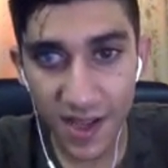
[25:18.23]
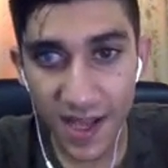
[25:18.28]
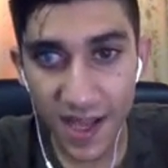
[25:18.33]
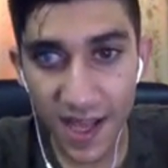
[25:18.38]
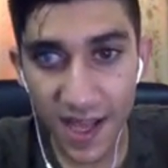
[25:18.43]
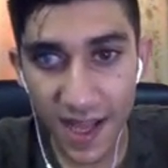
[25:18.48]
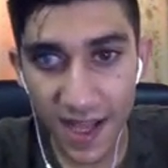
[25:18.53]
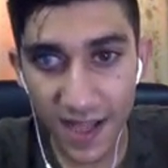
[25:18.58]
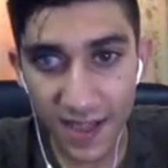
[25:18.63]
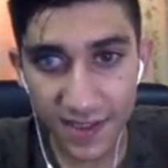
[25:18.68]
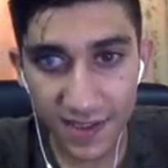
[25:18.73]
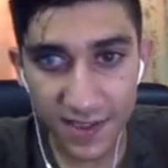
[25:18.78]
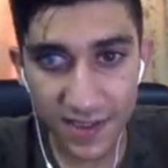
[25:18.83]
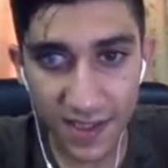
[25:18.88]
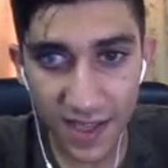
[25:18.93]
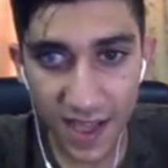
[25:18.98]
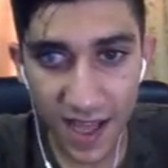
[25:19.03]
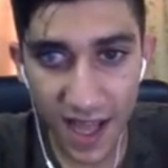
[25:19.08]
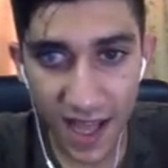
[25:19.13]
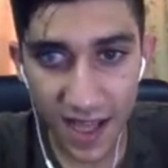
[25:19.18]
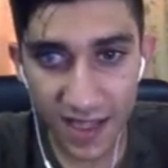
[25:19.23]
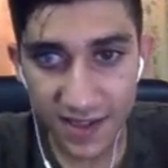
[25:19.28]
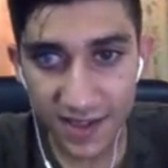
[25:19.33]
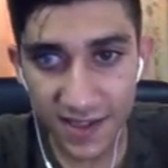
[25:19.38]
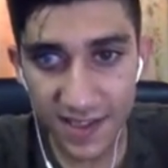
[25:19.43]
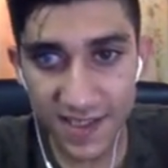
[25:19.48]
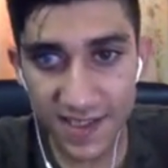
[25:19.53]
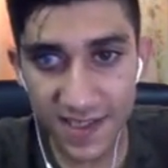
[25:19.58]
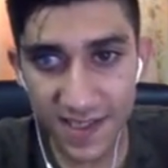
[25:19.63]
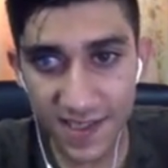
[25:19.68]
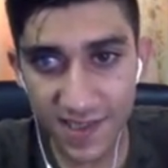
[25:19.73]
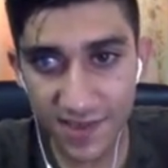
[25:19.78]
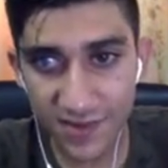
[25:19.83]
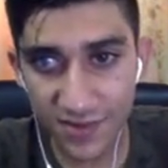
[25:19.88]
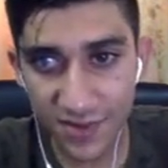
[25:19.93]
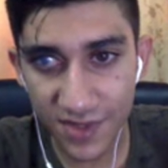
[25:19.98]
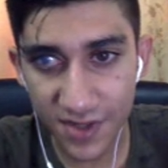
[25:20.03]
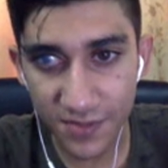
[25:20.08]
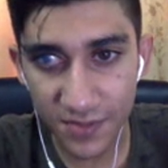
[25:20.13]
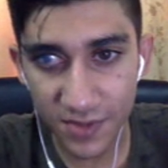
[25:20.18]
and add this
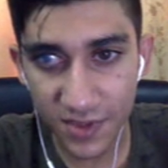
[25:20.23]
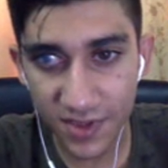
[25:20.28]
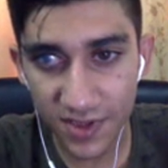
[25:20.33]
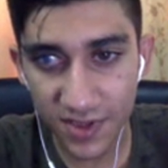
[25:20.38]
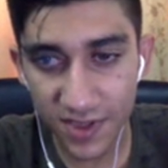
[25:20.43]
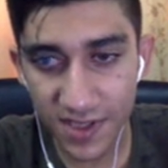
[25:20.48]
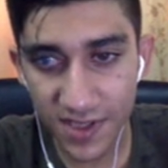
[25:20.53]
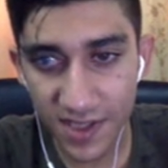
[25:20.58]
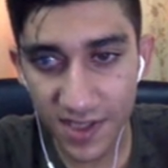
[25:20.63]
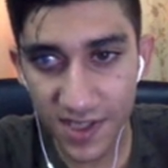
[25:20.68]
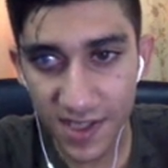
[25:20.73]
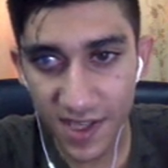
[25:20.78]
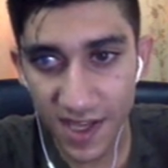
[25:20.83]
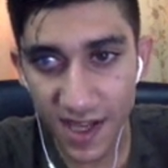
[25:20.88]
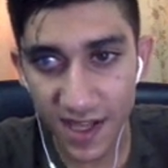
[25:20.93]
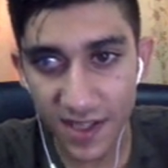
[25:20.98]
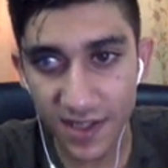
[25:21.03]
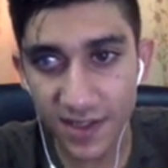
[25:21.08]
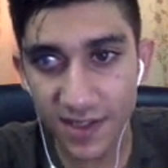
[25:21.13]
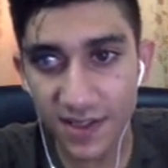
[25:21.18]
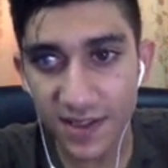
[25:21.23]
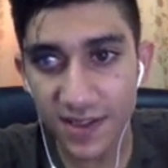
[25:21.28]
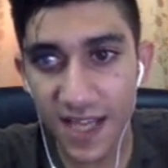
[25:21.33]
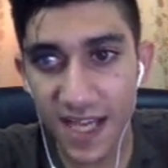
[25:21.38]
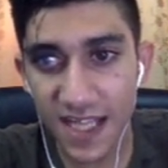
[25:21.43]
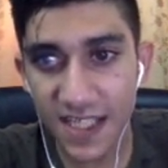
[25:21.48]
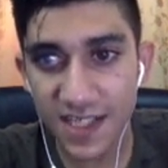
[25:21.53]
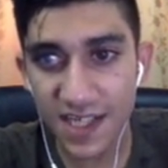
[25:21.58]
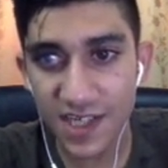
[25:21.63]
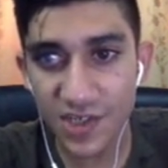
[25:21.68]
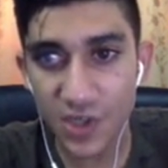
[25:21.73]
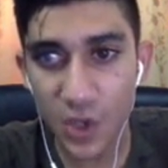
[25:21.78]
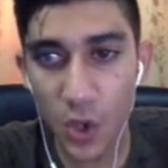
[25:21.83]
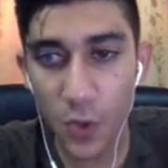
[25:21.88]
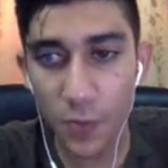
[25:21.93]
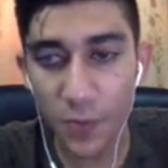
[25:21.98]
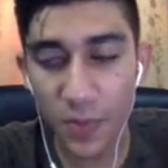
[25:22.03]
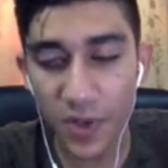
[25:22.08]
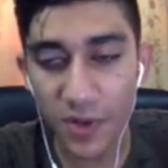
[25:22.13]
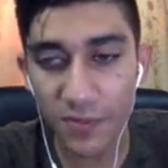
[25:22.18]
script here.
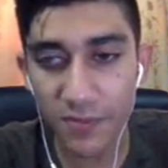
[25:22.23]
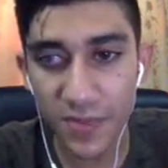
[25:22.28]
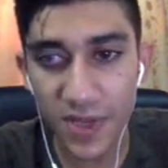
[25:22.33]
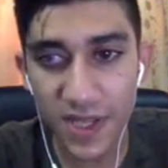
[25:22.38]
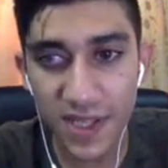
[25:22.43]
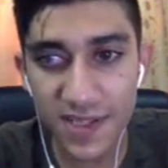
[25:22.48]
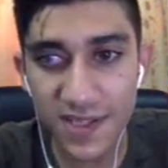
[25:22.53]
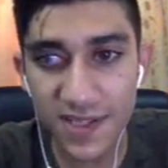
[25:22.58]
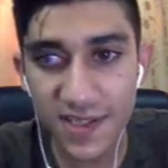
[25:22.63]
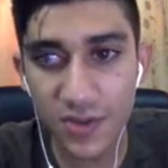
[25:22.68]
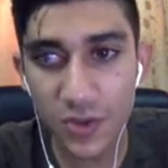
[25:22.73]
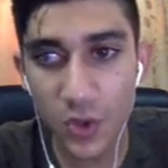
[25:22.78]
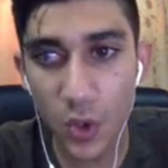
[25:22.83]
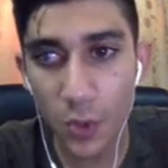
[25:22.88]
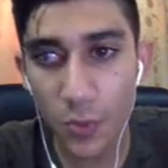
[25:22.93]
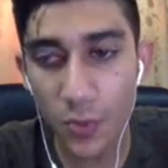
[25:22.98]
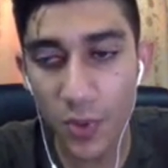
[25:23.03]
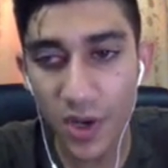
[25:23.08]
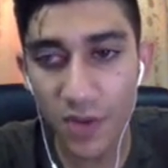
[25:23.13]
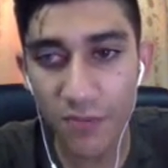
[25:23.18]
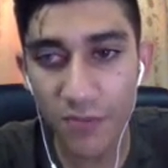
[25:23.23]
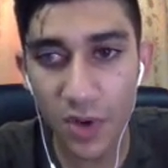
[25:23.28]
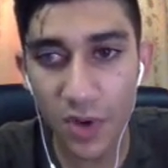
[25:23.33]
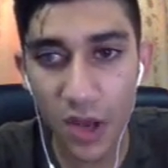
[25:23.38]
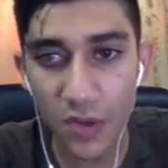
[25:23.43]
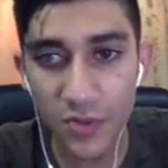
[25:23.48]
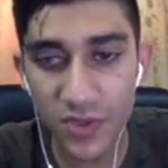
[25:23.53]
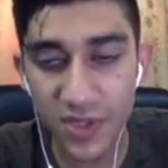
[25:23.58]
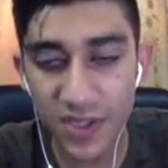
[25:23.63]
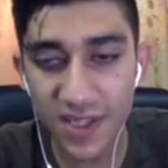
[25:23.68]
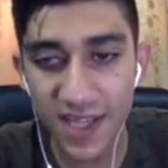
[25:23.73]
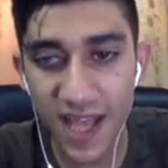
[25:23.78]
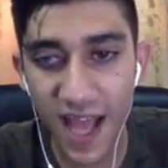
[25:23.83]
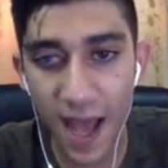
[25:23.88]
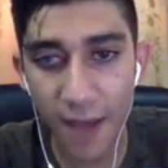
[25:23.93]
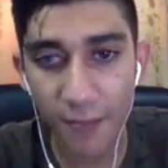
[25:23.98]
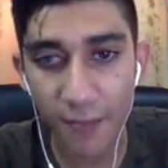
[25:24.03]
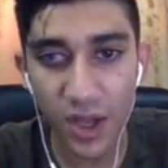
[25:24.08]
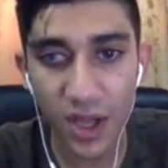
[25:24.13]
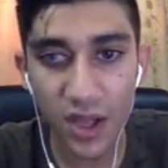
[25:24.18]
--open means to open a browser
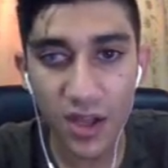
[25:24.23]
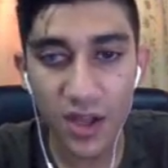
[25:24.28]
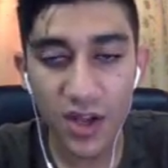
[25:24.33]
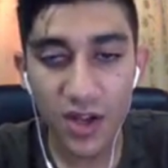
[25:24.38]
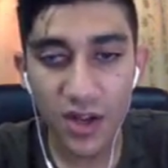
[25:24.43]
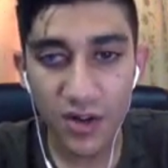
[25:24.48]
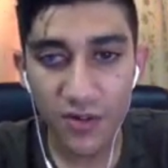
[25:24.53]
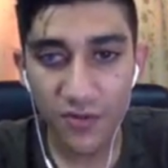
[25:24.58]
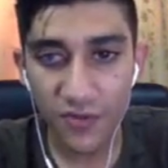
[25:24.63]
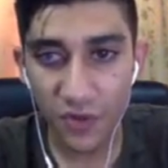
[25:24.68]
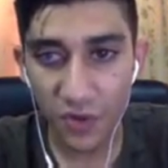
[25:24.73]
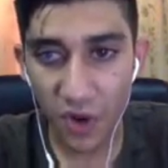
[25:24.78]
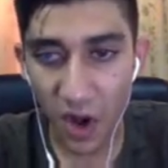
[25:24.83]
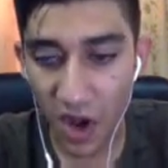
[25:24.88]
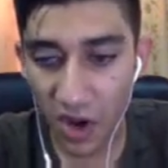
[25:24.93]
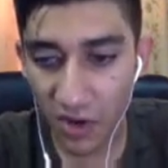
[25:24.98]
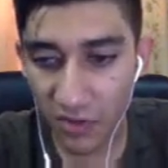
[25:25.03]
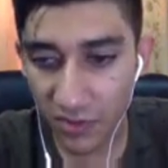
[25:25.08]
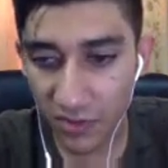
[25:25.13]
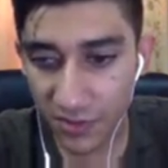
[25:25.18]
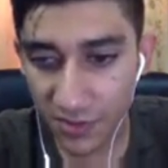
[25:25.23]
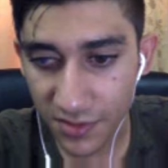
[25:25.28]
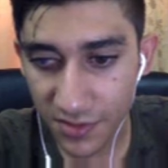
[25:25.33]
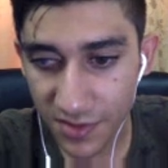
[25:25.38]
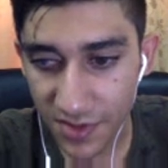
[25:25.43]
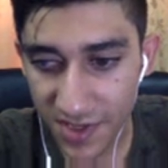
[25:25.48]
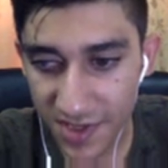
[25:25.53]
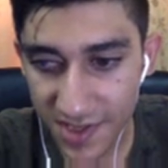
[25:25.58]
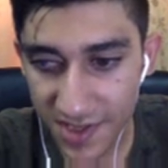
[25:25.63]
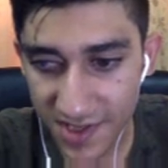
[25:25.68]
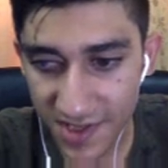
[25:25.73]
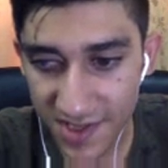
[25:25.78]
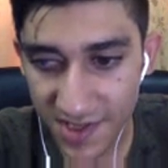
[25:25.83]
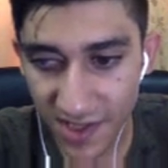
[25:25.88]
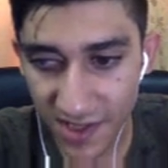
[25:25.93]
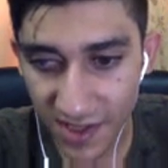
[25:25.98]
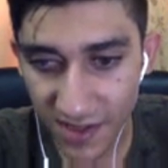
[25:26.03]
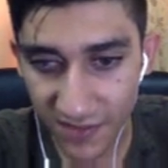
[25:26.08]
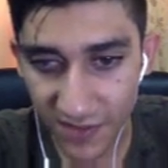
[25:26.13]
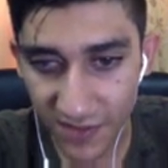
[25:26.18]
tab for our
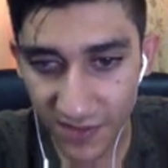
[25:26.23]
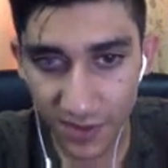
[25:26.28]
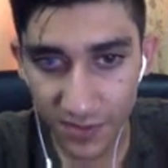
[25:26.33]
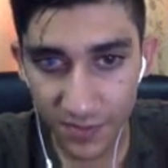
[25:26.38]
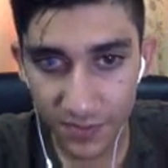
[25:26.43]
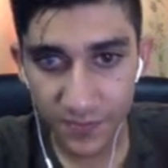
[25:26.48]
server.